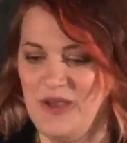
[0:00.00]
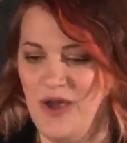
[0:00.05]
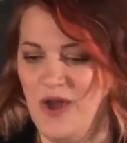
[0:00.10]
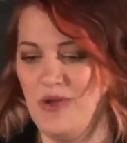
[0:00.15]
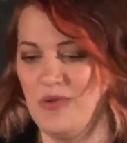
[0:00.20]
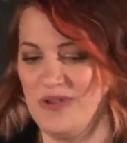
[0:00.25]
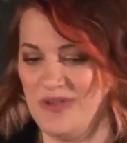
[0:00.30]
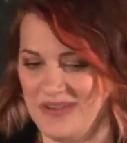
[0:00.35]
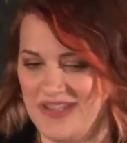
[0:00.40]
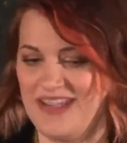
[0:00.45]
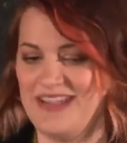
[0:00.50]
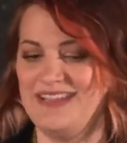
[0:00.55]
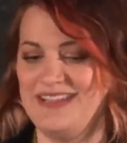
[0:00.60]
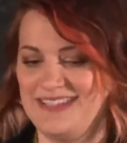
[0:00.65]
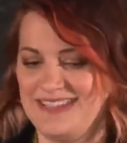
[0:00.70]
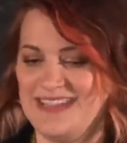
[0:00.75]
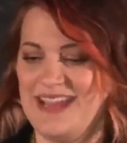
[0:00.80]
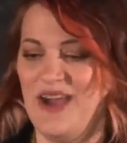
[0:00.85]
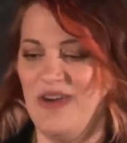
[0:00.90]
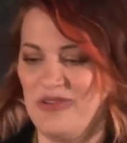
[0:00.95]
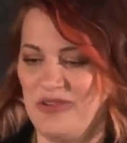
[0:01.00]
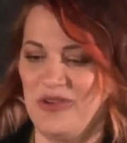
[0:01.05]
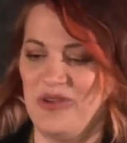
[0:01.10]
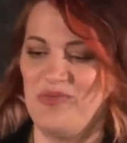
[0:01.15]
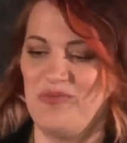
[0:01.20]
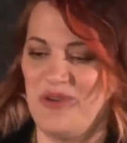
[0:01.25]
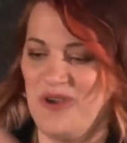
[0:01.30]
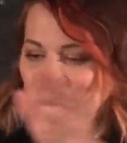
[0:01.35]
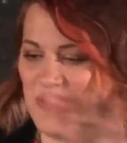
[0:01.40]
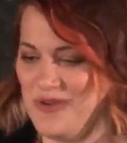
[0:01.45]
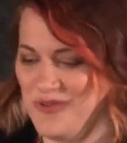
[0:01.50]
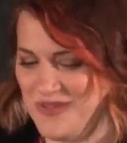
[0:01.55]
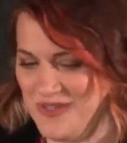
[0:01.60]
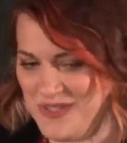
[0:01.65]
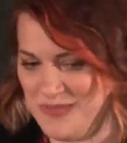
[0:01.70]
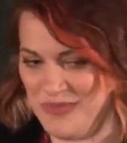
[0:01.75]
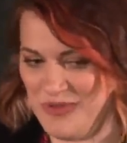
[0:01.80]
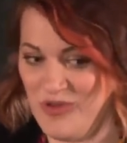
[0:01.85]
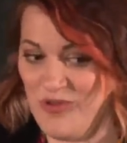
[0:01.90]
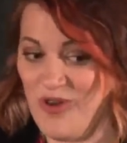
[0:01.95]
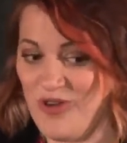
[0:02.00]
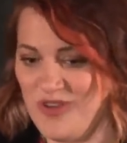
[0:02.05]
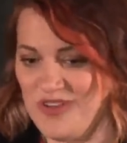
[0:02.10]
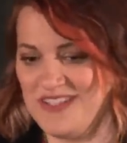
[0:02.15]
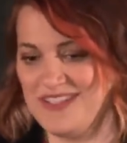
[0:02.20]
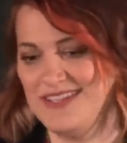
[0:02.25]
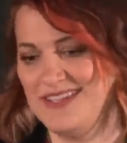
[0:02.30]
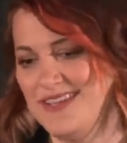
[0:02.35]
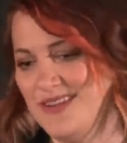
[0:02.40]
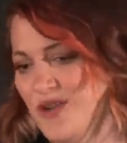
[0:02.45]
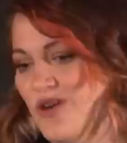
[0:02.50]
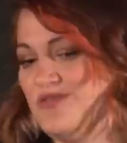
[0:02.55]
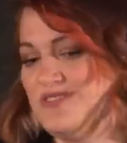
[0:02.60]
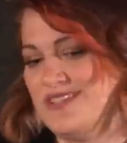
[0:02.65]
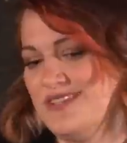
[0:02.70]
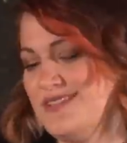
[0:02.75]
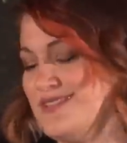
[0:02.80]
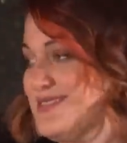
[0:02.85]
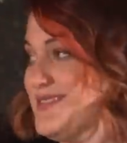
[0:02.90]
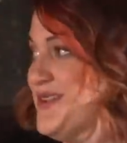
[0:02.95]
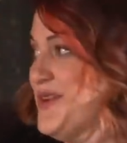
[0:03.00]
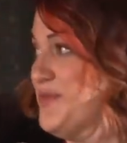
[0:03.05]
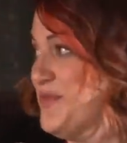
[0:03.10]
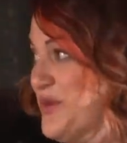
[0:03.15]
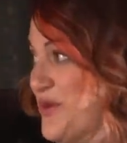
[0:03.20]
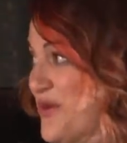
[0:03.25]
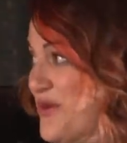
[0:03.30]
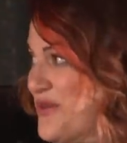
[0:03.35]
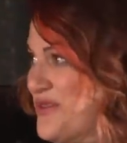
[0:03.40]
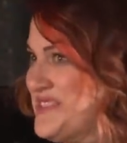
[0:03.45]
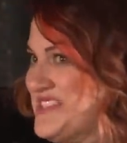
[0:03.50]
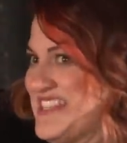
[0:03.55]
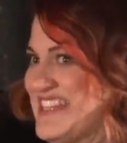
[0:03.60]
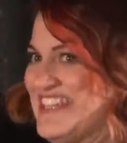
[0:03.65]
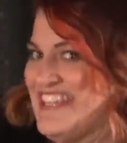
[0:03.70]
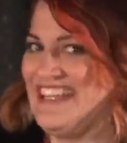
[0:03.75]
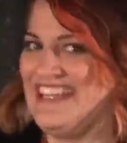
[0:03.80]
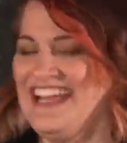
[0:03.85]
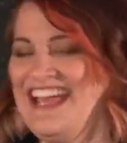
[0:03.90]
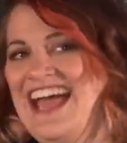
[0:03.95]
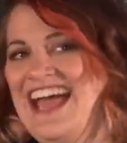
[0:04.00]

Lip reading: oh, okay, he's now going to work with this bureaucracy, and obviously it's a bureaucracy,